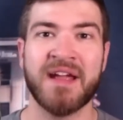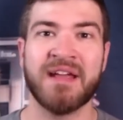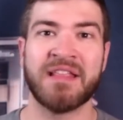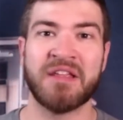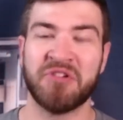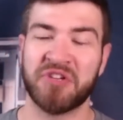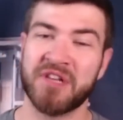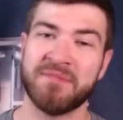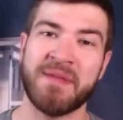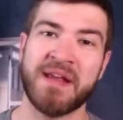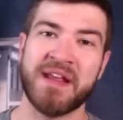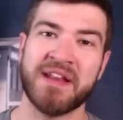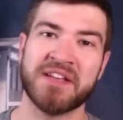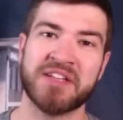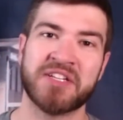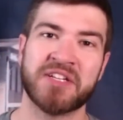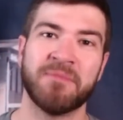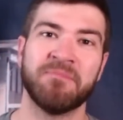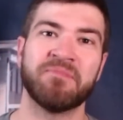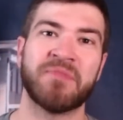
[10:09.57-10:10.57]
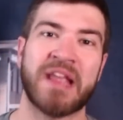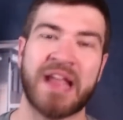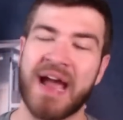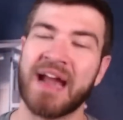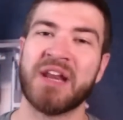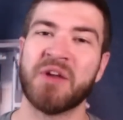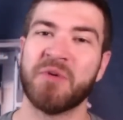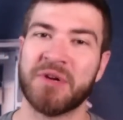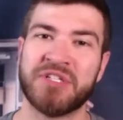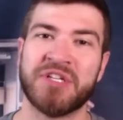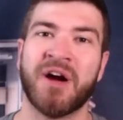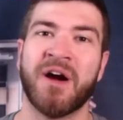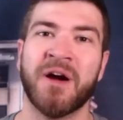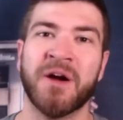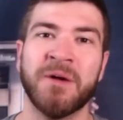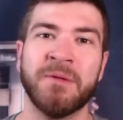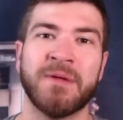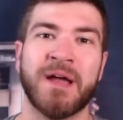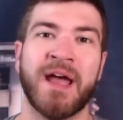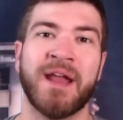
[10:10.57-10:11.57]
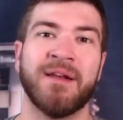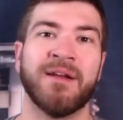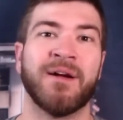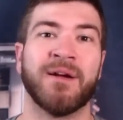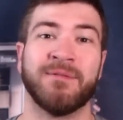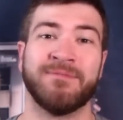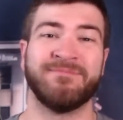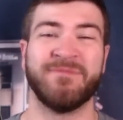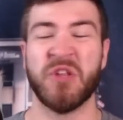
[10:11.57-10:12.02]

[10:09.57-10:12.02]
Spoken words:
that usually means they kind of know what you are and are